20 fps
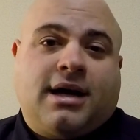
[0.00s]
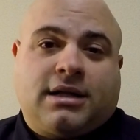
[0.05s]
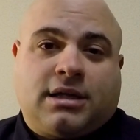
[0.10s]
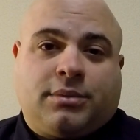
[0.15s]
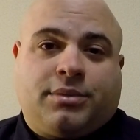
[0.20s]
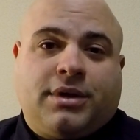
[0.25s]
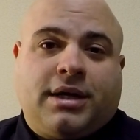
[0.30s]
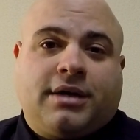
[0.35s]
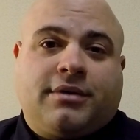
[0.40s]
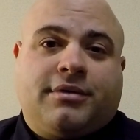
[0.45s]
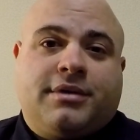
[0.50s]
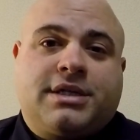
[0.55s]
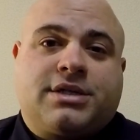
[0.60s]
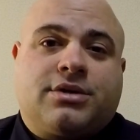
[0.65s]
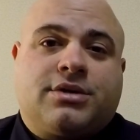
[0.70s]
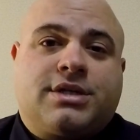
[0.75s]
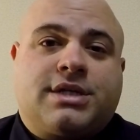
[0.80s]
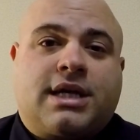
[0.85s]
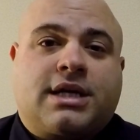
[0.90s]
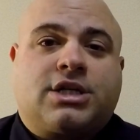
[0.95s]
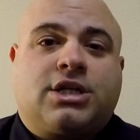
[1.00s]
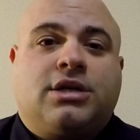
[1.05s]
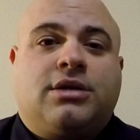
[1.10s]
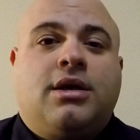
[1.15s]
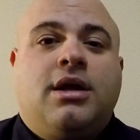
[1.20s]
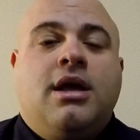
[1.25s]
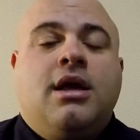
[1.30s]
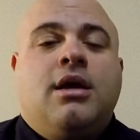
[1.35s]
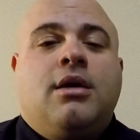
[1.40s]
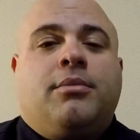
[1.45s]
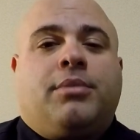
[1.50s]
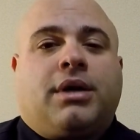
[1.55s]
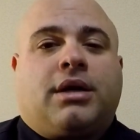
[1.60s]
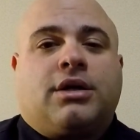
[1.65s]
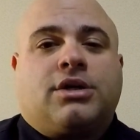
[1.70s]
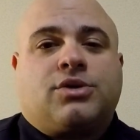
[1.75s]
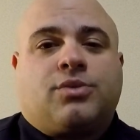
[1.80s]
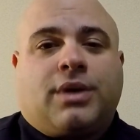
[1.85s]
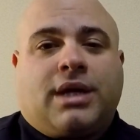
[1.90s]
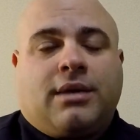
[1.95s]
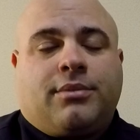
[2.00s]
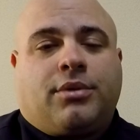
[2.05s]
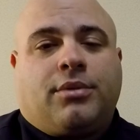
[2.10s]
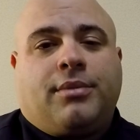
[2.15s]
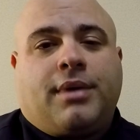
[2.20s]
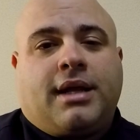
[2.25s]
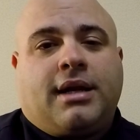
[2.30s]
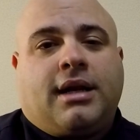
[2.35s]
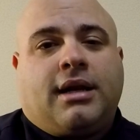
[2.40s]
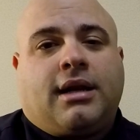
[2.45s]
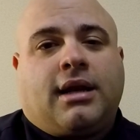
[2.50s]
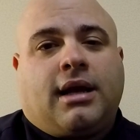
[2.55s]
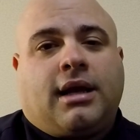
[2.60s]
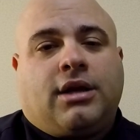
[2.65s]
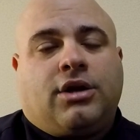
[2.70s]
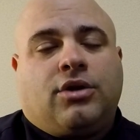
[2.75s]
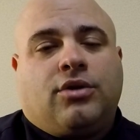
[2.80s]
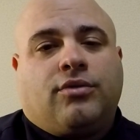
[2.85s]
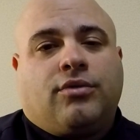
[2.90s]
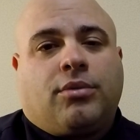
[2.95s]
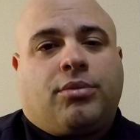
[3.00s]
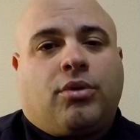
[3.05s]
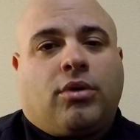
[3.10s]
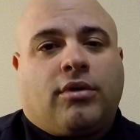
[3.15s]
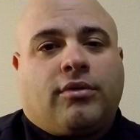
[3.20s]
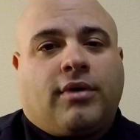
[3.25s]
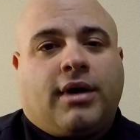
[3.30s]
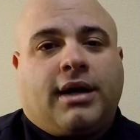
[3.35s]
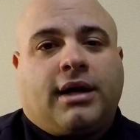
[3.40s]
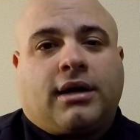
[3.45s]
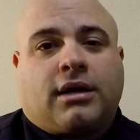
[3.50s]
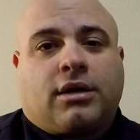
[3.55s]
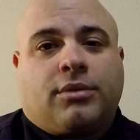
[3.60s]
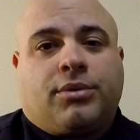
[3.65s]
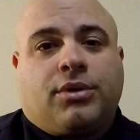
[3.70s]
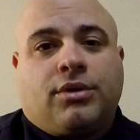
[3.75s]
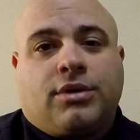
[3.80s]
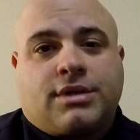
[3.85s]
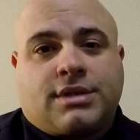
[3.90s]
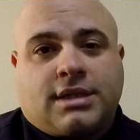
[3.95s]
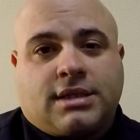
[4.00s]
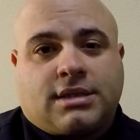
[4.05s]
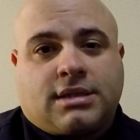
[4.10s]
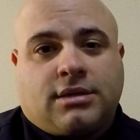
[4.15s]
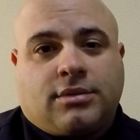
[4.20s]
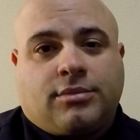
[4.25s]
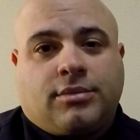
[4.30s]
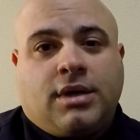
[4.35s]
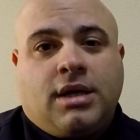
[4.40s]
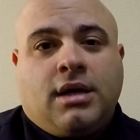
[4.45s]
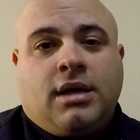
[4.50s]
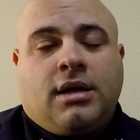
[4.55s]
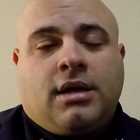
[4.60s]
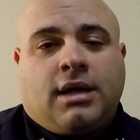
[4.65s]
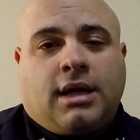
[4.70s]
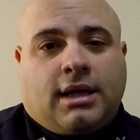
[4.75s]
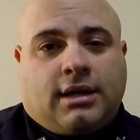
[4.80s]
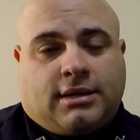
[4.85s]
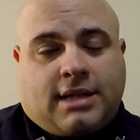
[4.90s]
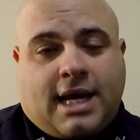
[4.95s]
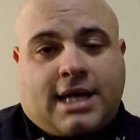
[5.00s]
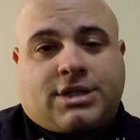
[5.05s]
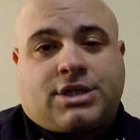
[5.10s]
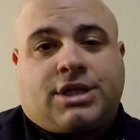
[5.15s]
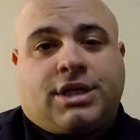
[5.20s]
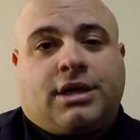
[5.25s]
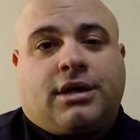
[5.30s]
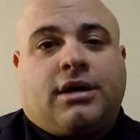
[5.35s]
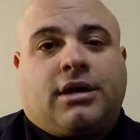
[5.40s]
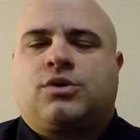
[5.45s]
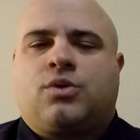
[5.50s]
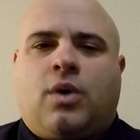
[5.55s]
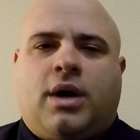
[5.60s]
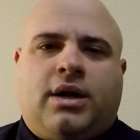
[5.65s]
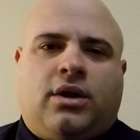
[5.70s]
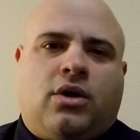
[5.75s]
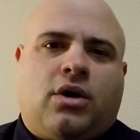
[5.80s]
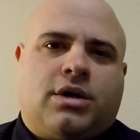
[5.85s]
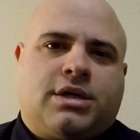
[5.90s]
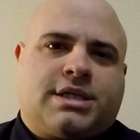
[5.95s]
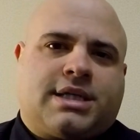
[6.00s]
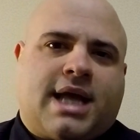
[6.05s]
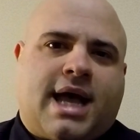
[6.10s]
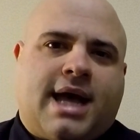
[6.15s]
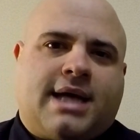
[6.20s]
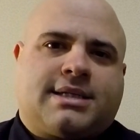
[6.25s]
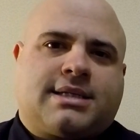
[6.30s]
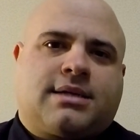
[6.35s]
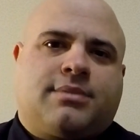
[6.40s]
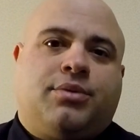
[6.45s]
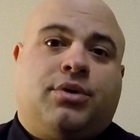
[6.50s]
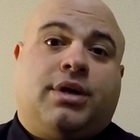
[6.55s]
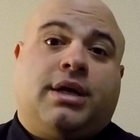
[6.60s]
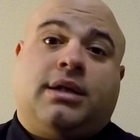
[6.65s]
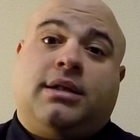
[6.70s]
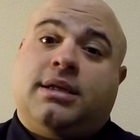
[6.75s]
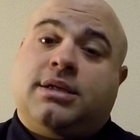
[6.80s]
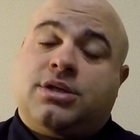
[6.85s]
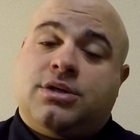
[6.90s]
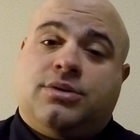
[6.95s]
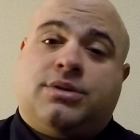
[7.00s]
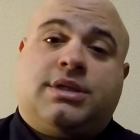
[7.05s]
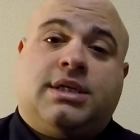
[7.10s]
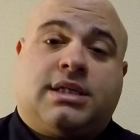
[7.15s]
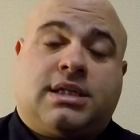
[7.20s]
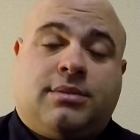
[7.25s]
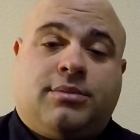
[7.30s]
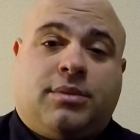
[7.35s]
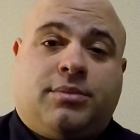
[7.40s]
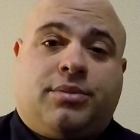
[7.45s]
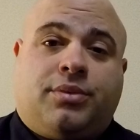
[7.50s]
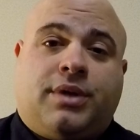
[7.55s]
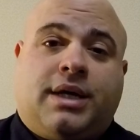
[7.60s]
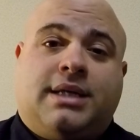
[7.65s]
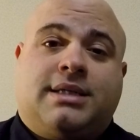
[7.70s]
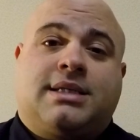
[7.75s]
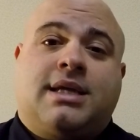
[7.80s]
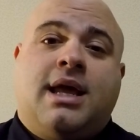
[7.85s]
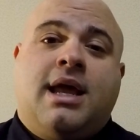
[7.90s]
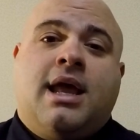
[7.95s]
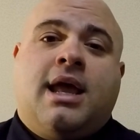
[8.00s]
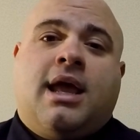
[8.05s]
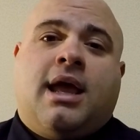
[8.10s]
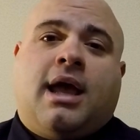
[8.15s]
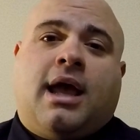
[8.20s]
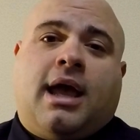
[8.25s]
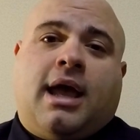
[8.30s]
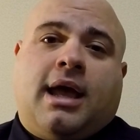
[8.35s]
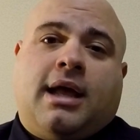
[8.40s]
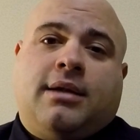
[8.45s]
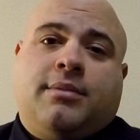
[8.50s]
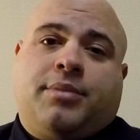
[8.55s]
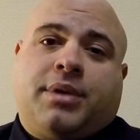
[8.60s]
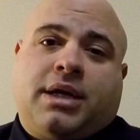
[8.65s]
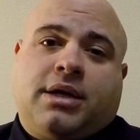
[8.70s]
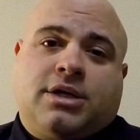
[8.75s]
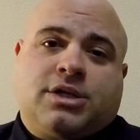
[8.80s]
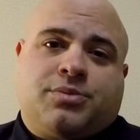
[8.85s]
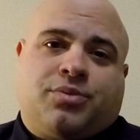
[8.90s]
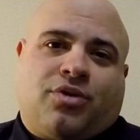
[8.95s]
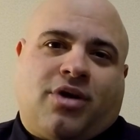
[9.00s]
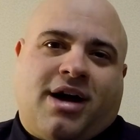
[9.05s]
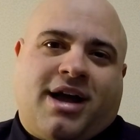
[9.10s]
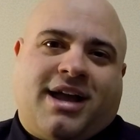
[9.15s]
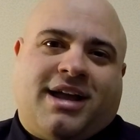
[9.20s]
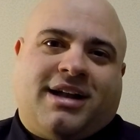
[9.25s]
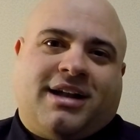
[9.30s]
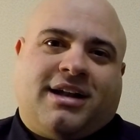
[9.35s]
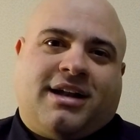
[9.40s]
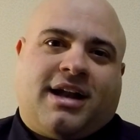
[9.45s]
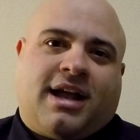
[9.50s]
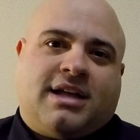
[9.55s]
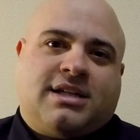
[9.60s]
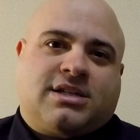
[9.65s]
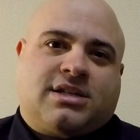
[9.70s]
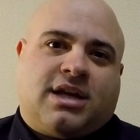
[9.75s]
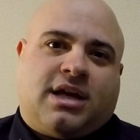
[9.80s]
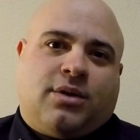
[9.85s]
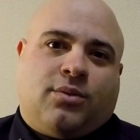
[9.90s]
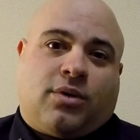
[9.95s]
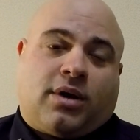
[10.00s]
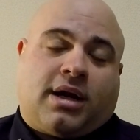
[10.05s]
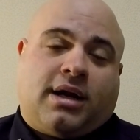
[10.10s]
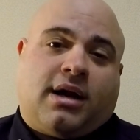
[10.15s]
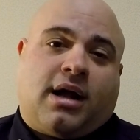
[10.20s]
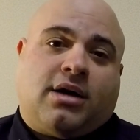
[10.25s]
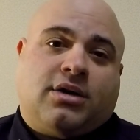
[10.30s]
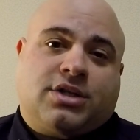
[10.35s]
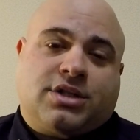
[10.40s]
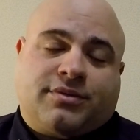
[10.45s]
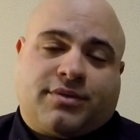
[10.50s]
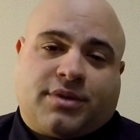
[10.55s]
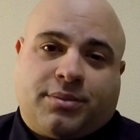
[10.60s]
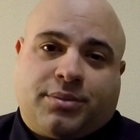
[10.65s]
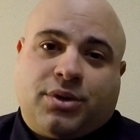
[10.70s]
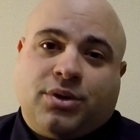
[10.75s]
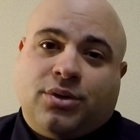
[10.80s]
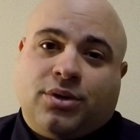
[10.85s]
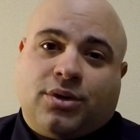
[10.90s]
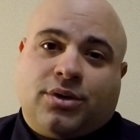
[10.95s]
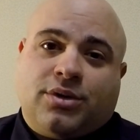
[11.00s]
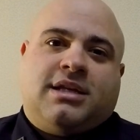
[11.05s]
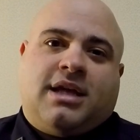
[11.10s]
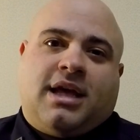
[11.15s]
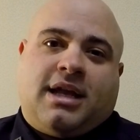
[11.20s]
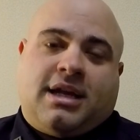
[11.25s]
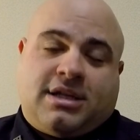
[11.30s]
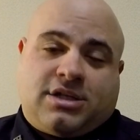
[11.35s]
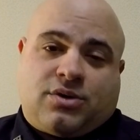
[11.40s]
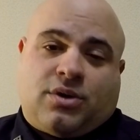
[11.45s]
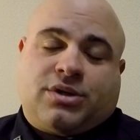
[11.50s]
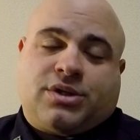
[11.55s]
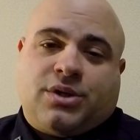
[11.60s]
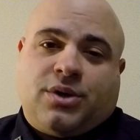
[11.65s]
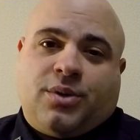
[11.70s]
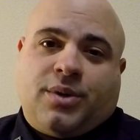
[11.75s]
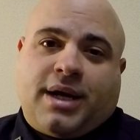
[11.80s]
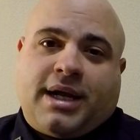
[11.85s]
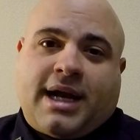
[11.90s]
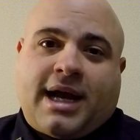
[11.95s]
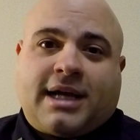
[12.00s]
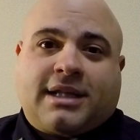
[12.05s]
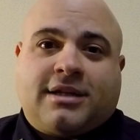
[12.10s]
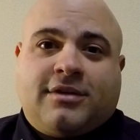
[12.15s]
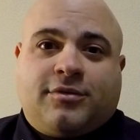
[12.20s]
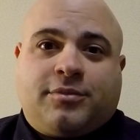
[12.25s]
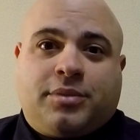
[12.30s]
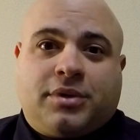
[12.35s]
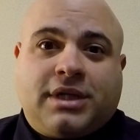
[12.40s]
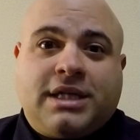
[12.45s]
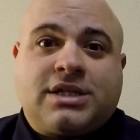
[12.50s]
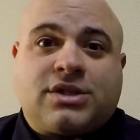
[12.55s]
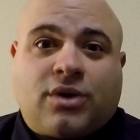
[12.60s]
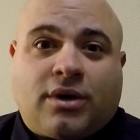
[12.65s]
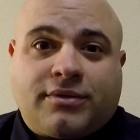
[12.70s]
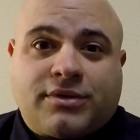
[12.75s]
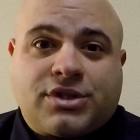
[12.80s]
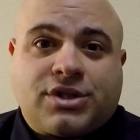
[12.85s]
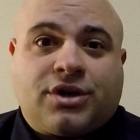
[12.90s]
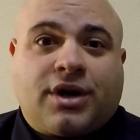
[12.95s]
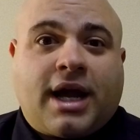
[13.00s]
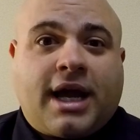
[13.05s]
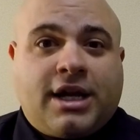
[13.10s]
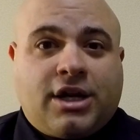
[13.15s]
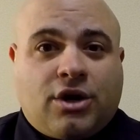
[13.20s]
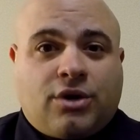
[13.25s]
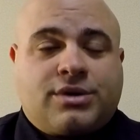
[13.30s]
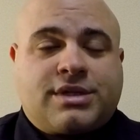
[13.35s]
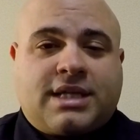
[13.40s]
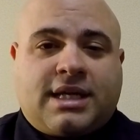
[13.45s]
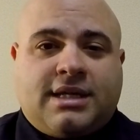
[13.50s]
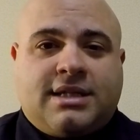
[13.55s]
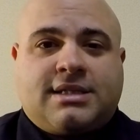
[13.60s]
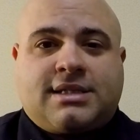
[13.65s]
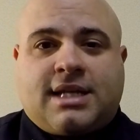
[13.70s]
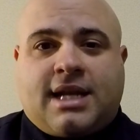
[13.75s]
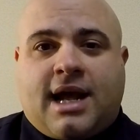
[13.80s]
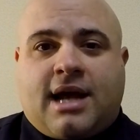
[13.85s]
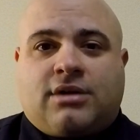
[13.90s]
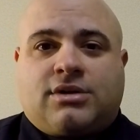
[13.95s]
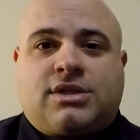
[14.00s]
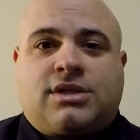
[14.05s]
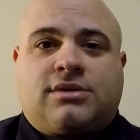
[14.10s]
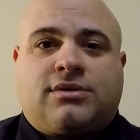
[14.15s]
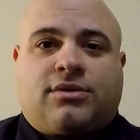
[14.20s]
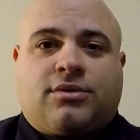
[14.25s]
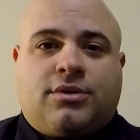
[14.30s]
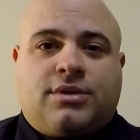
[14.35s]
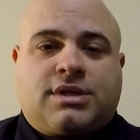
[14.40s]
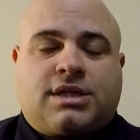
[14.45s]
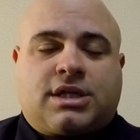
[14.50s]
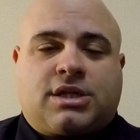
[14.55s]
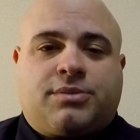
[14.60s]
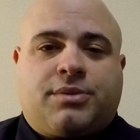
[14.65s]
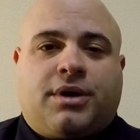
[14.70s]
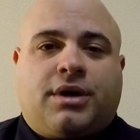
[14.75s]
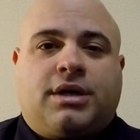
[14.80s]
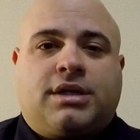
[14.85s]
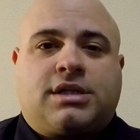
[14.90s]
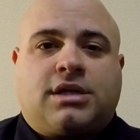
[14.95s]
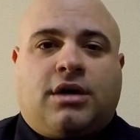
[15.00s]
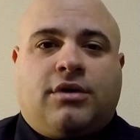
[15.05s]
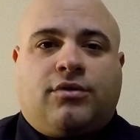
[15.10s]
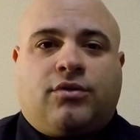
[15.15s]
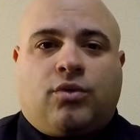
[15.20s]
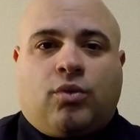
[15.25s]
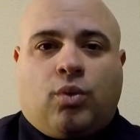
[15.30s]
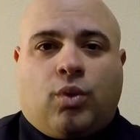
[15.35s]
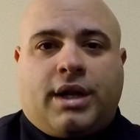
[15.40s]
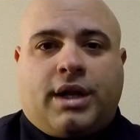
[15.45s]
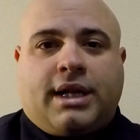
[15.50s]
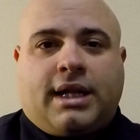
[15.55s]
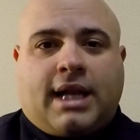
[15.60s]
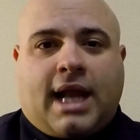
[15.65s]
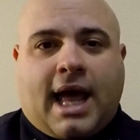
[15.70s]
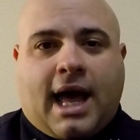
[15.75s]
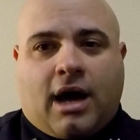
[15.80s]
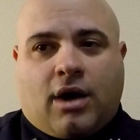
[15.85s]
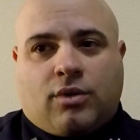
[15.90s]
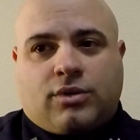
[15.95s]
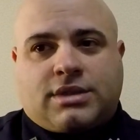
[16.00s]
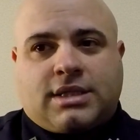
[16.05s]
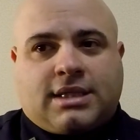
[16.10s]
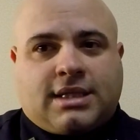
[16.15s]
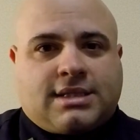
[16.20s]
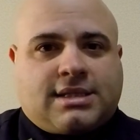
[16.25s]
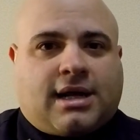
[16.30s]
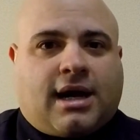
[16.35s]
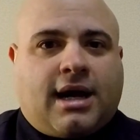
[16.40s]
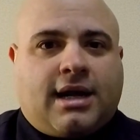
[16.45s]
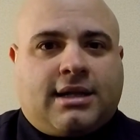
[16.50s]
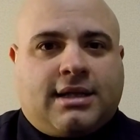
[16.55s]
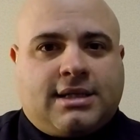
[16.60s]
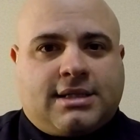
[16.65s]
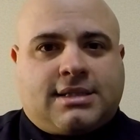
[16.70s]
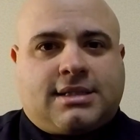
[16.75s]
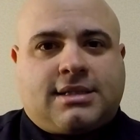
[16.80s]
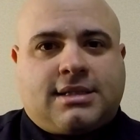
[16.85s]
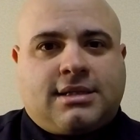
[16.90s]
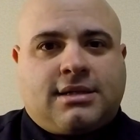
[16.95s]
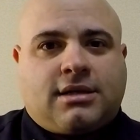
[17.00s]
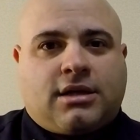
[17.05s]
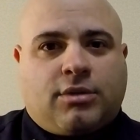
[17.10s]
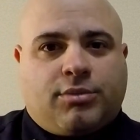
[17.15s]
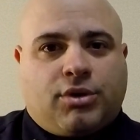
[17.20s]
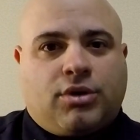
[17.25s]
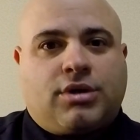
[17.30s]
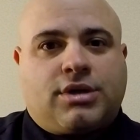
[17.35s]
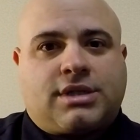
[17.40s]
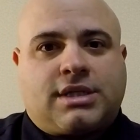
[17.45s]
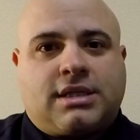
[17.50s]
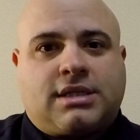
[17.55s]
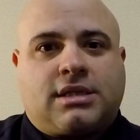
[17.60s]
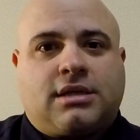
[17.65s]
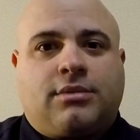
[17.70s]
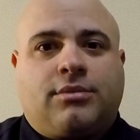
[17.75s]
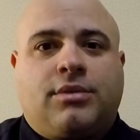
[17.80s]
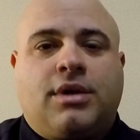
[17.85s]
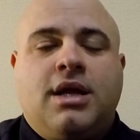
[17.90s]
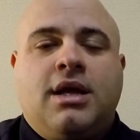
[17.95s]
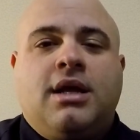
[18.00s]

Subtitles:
to the Planning and Research section because we implemented a new report writing and computer system last year. It was quite a large task putting this new system in place, and because Brian has a working knowledge of computers and is also an active police officer and knows the ins and outs through his experience of how to design this computer system